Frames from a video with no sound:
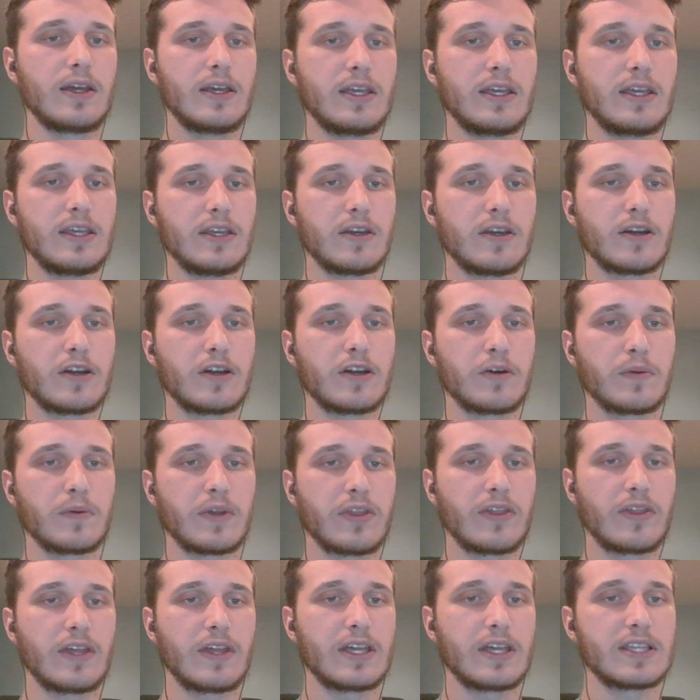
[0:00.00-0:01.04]
here
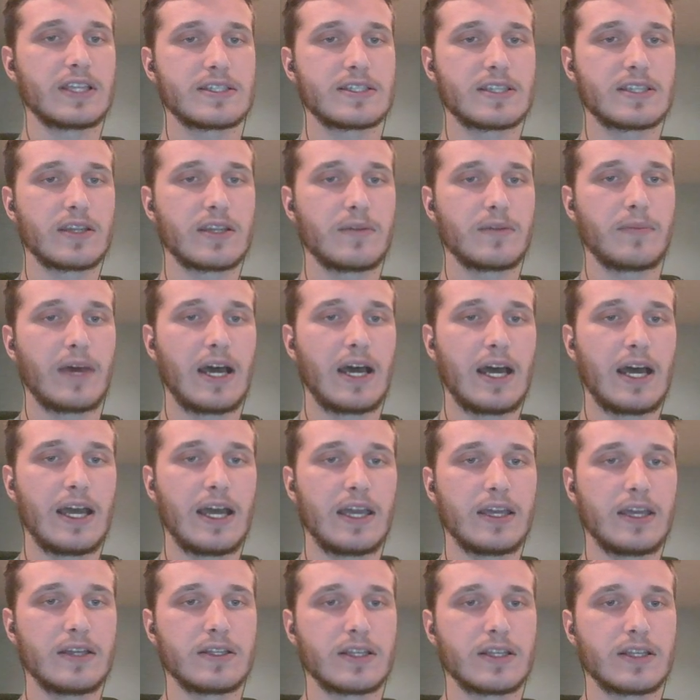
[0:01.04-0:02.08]
with the instant buy,